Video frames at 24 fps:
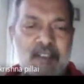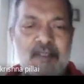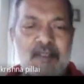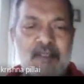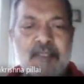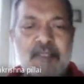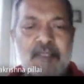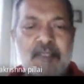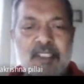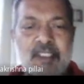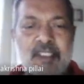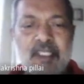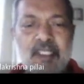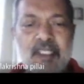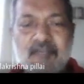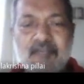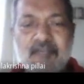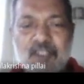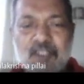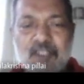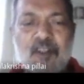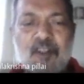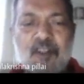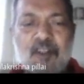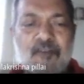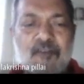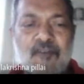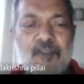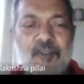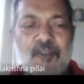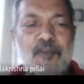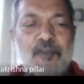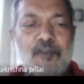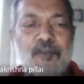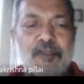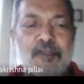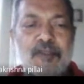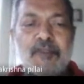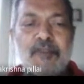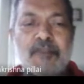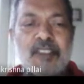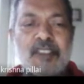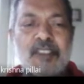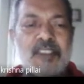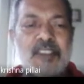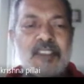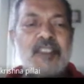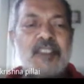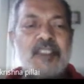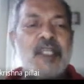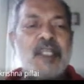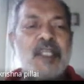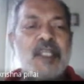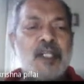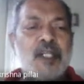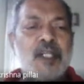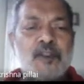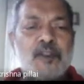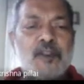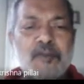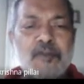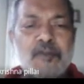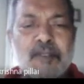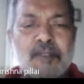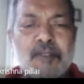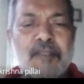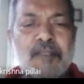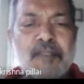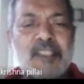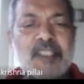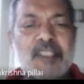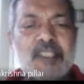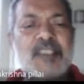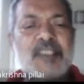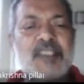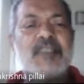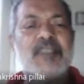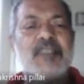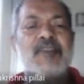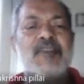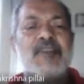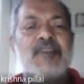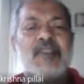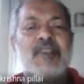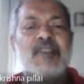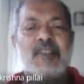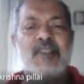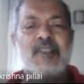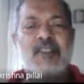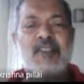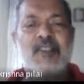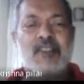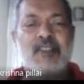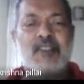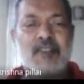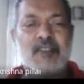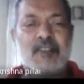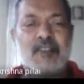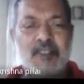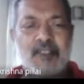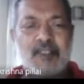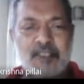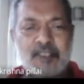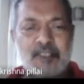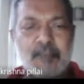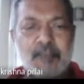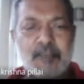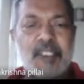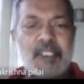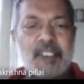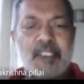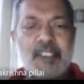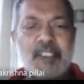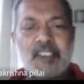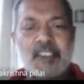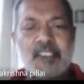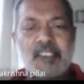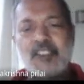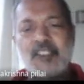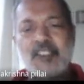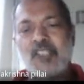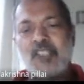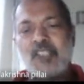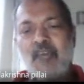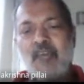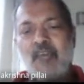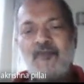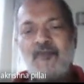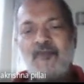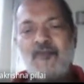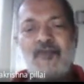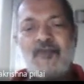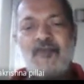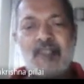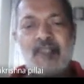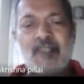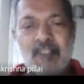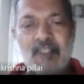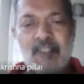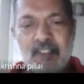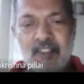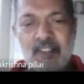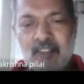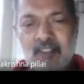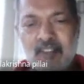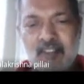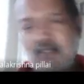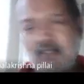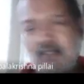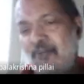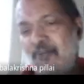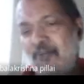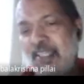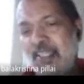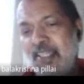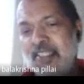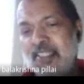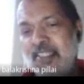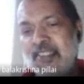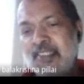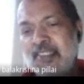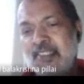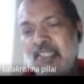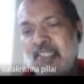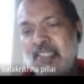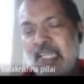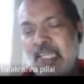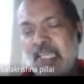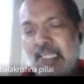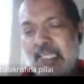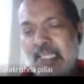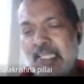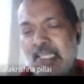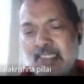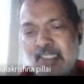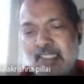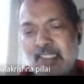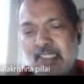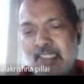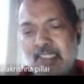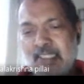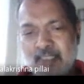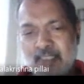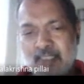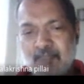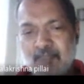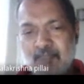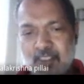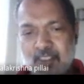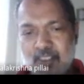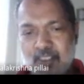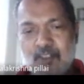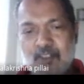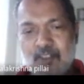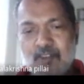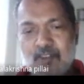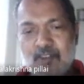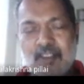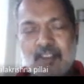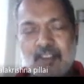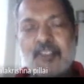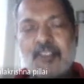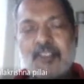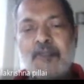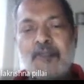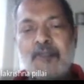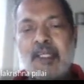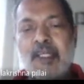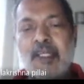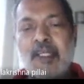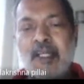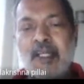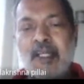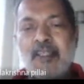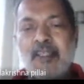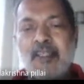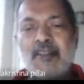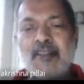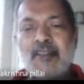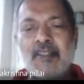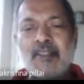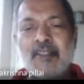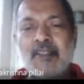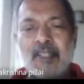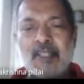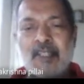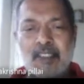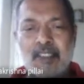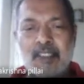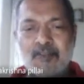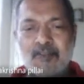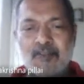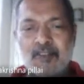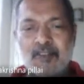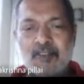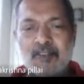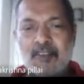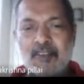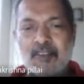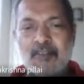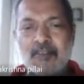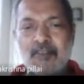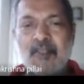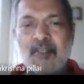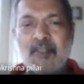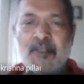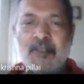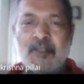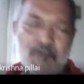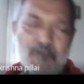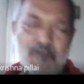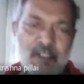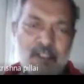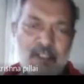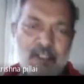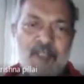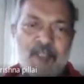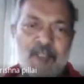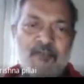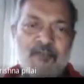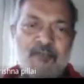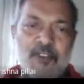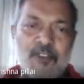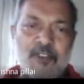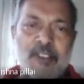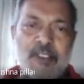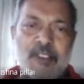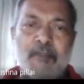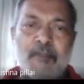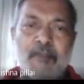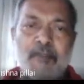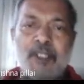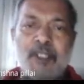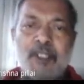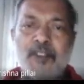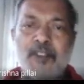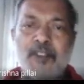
material, we talk of the room temperature. Room temperature, the semiconductors have finite electric conductivity, so reasonably high conductivity. But of course, compared to the